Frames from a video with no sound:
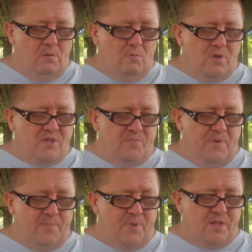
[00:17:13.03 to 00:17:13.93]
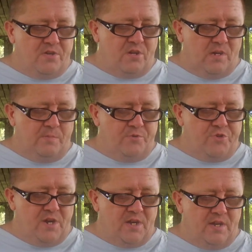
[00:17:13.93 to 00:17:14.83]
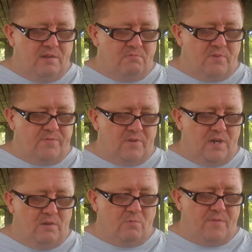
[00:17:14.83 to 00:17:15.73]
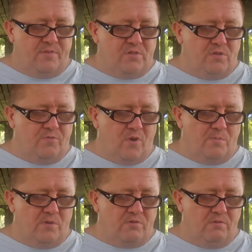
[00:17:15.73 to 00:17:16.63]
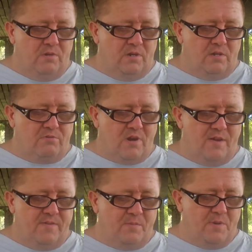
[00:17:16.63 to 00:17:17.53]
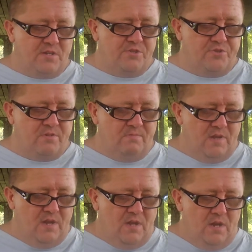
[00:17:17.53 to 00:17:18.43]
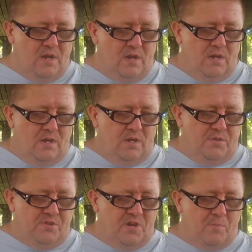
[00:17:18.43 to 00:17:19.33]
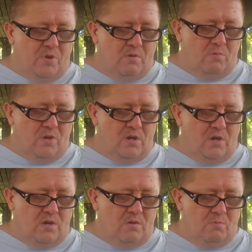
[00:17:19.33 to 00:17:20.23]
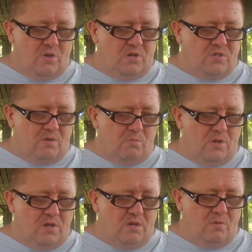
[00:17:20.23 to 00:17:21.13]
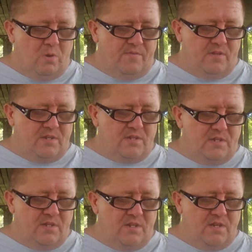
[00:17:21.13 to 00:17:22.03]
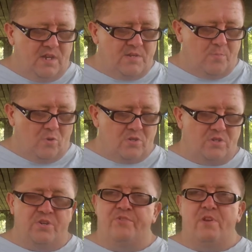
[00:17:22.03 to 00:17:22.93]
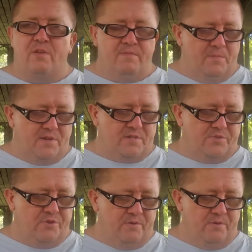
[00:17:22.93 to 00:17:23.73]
What is meant by the term check in reference to formal traffic messages? The number of words or word equivalents in the text portion of the message.